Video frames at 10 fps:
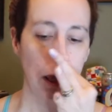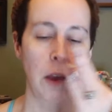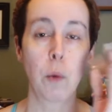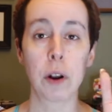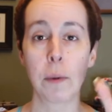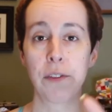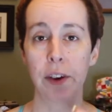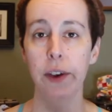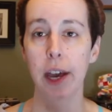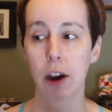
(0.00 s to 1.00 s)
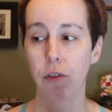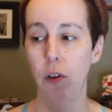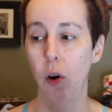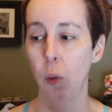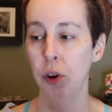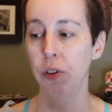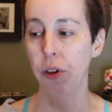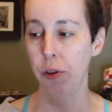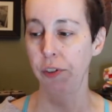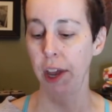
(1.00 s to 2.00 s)
You want to be very careful when
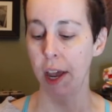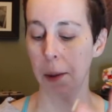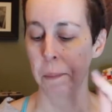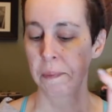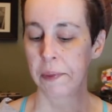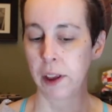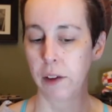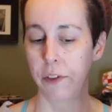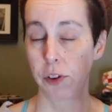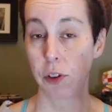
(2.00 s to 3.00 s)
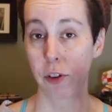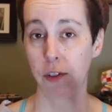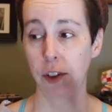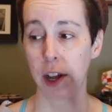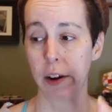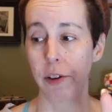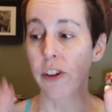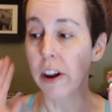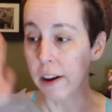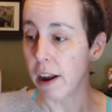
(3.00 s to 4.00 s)
you're using physical
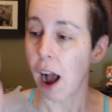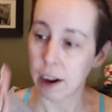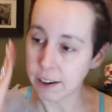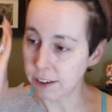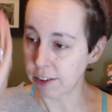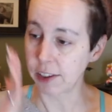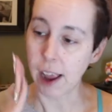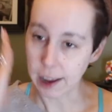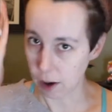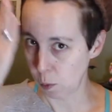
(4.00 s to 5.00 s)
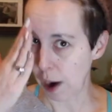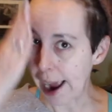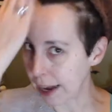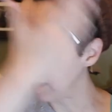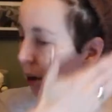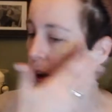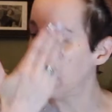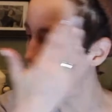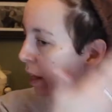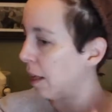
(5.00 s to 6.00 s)
exfoliators not to just like, right,
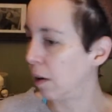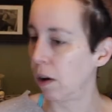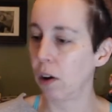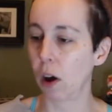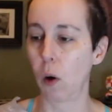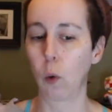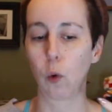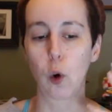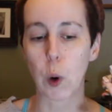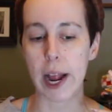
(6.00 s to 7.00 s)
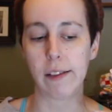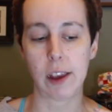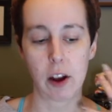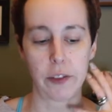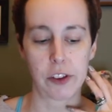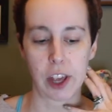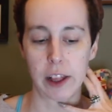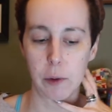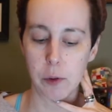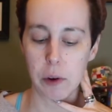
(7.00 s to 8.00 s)
go crazy on the
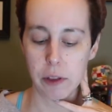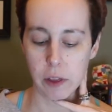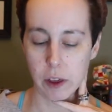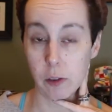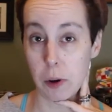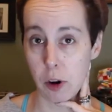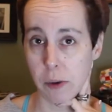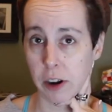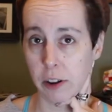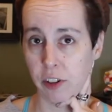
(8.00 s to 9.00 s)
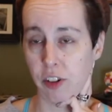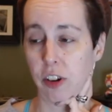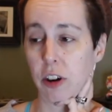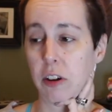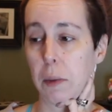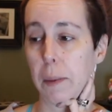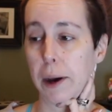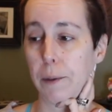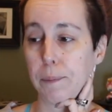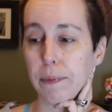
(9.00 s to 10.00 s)
skin. That was one of the things my dermatologist talked to me
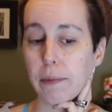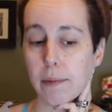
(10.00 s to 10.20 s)
about.